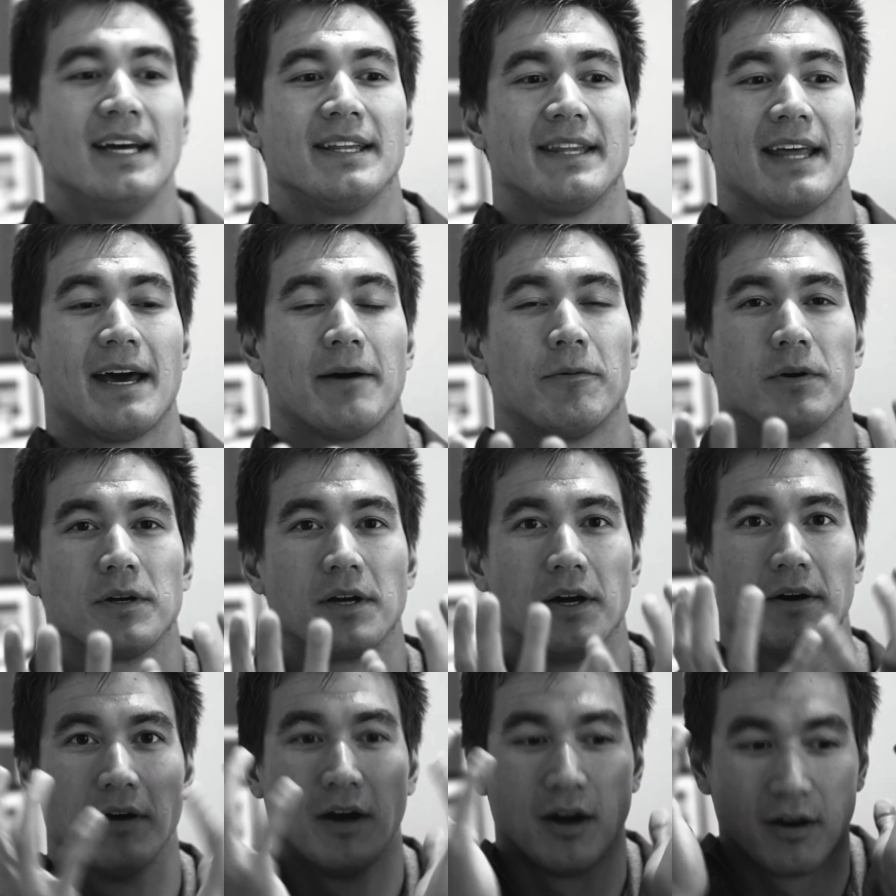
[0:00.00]
that will
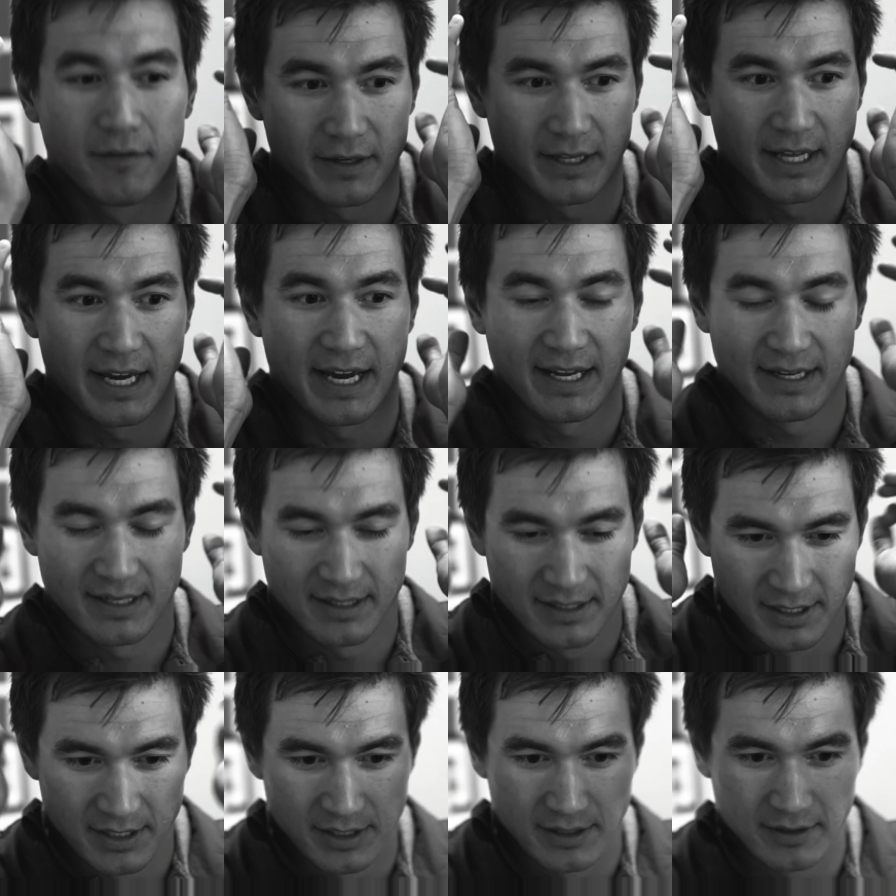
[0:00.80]
go over
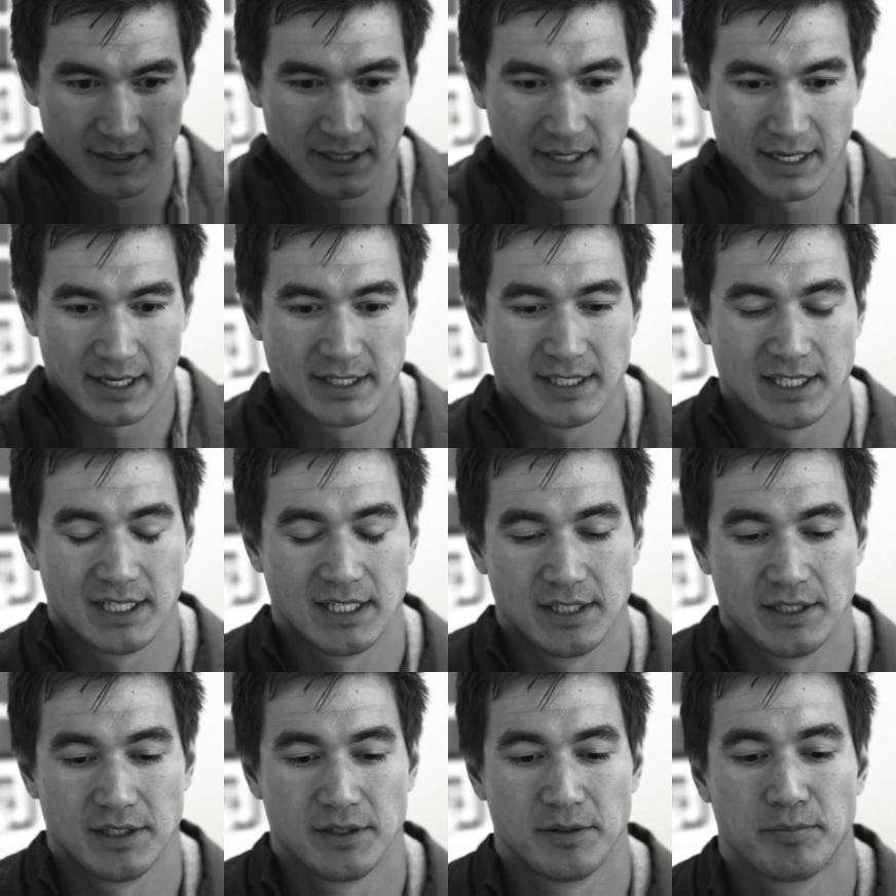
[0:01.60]
that
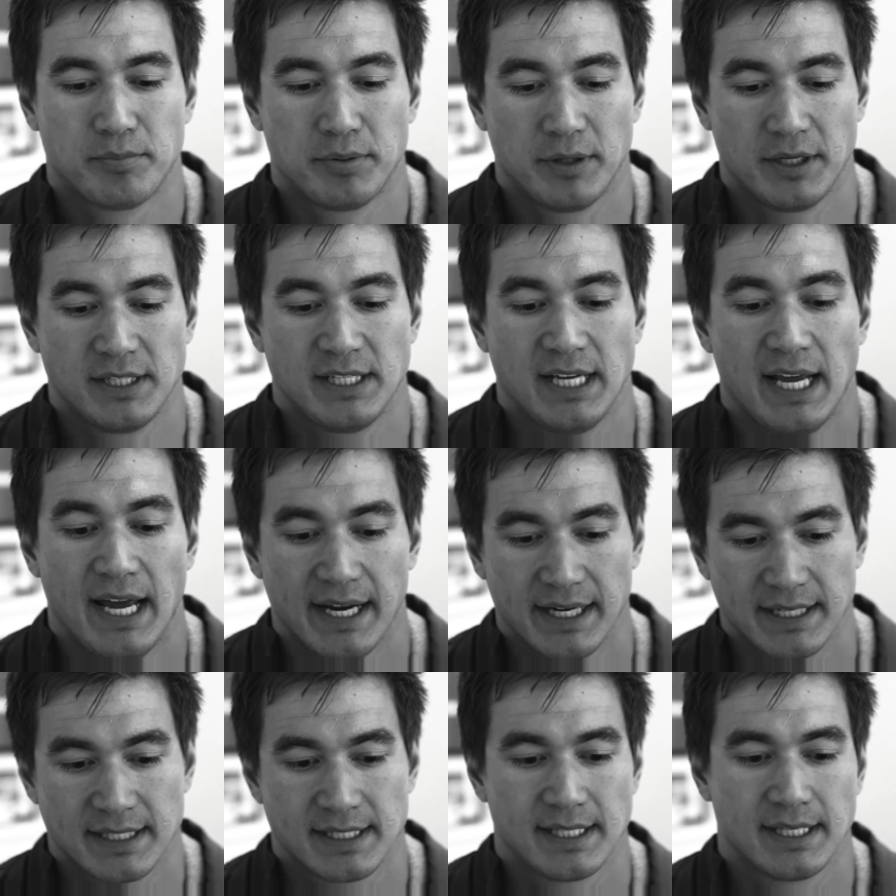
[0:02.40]
to
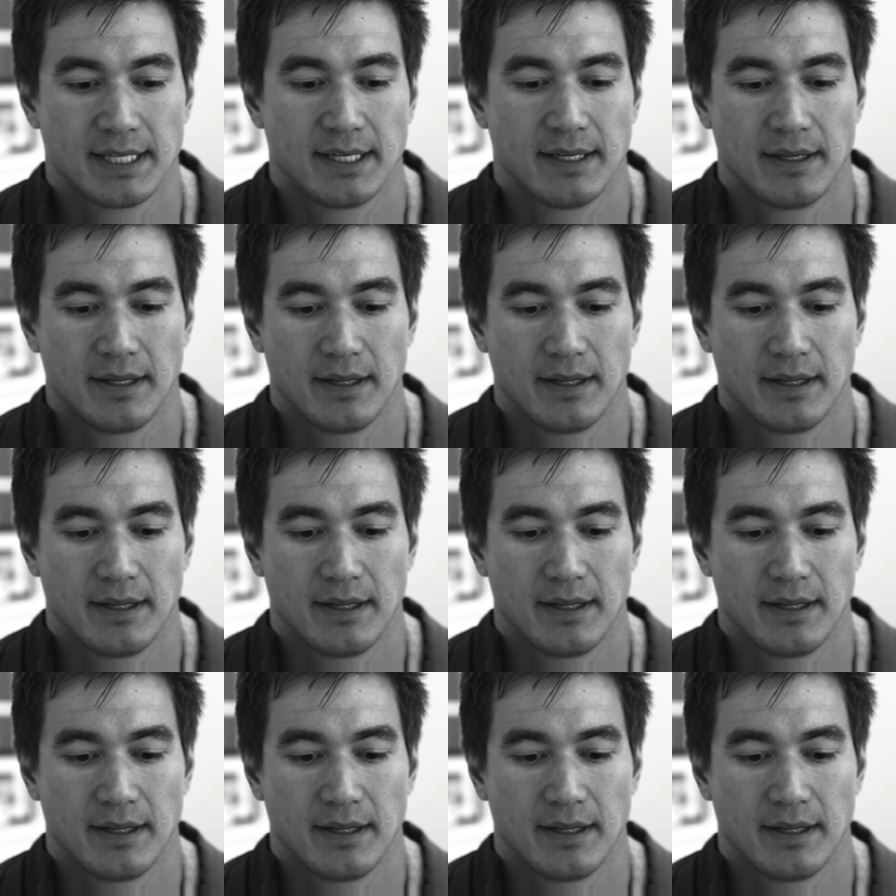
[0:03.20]
protect